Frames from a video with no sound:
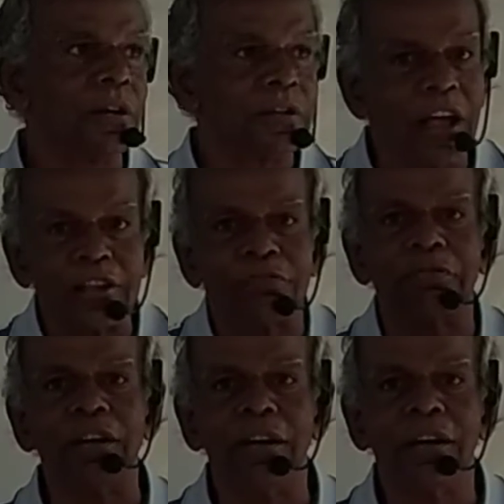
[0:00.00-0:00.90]
That is
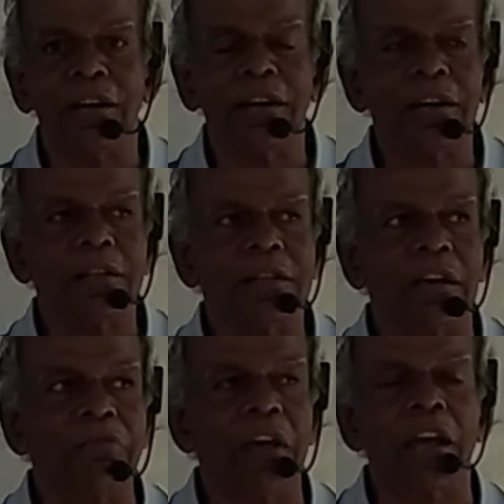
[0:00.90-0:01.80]
fear.
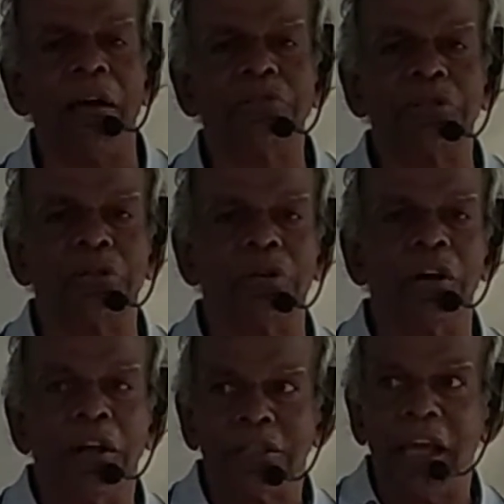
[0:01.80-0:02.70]
The fear comes to you.
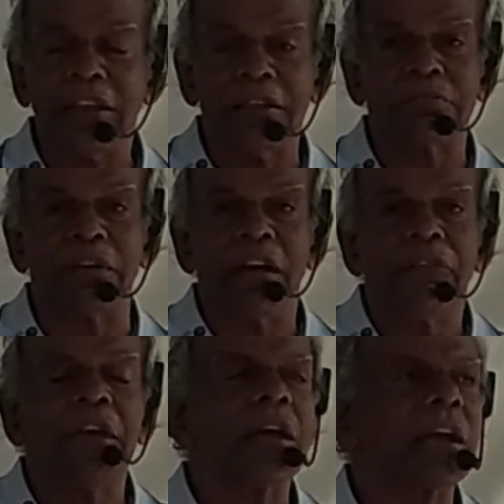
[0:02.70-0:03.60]
That is fear.
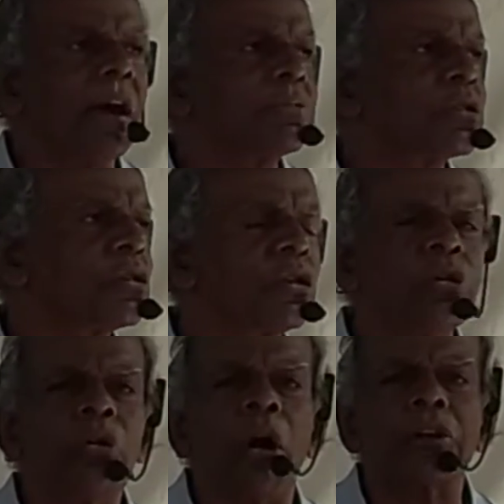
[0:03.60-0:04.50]
Fear comes to
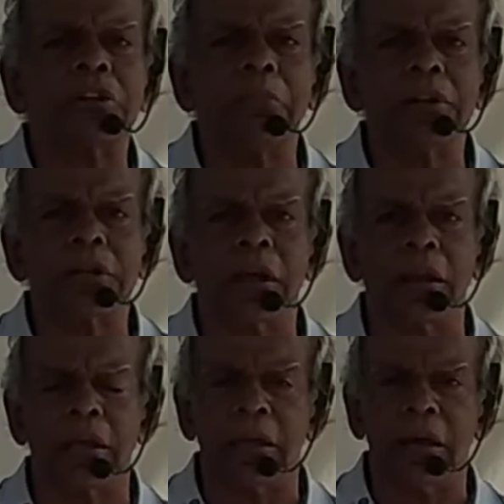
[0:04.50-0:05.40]
you
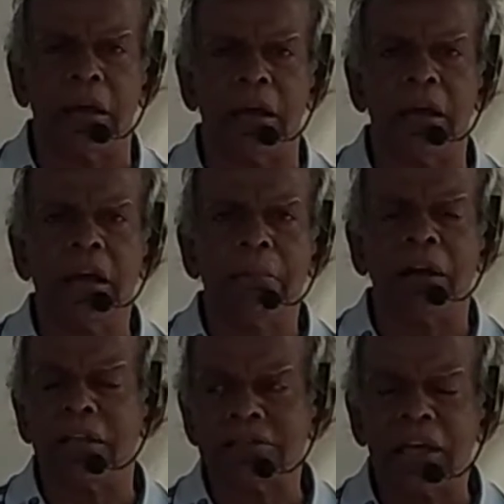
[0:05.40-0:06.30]
automatically.
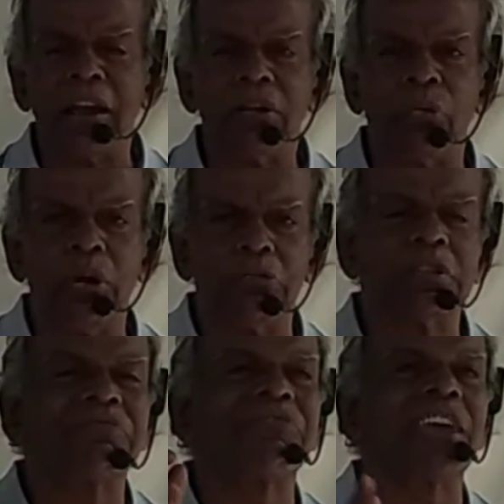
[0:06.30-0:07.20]
But the start, the word is
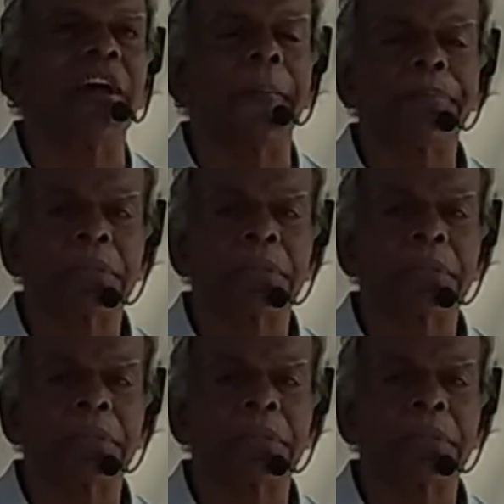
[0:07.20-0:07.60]
fear.